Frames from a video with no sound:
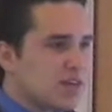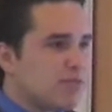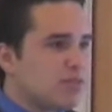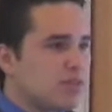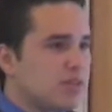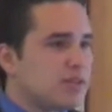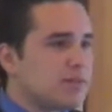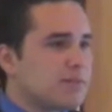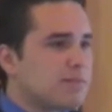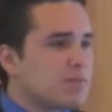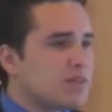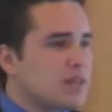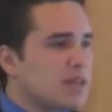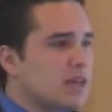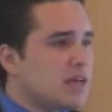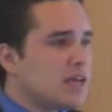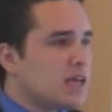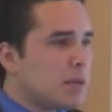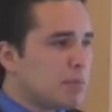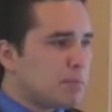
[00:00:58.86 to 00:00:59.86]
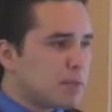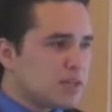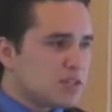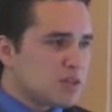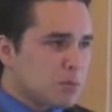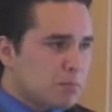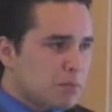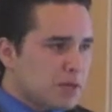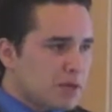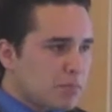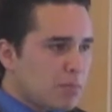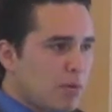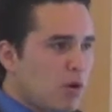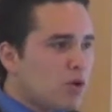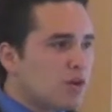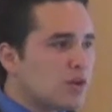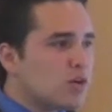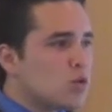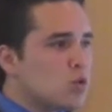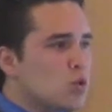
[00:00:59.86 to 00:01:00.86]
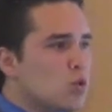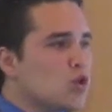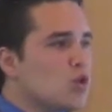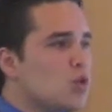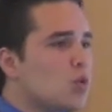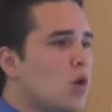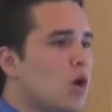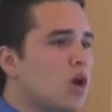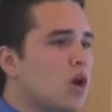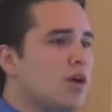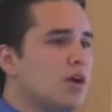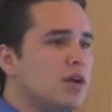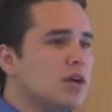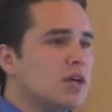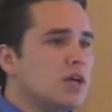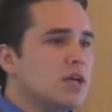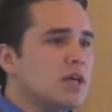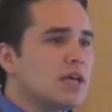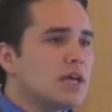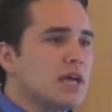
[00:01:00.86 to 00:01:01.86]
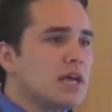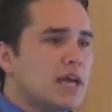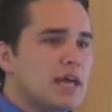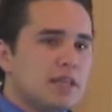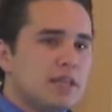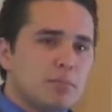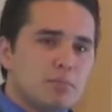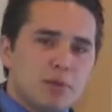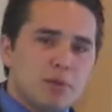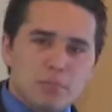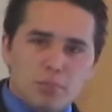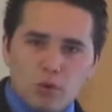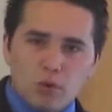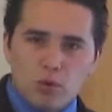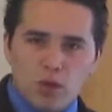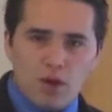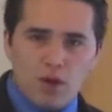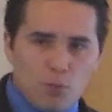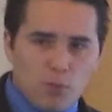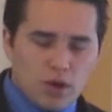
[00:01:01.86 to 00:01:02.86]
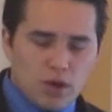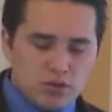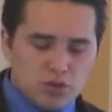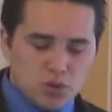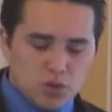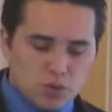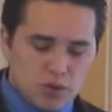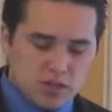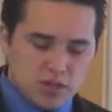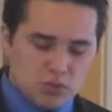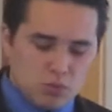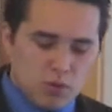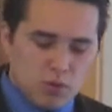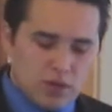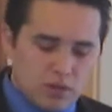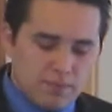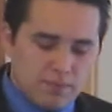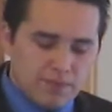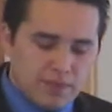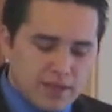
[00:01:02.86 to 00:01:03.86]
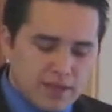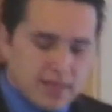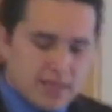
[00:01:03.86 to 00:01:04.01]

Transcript: everything. It plays a big part in who you are and the people around you as well.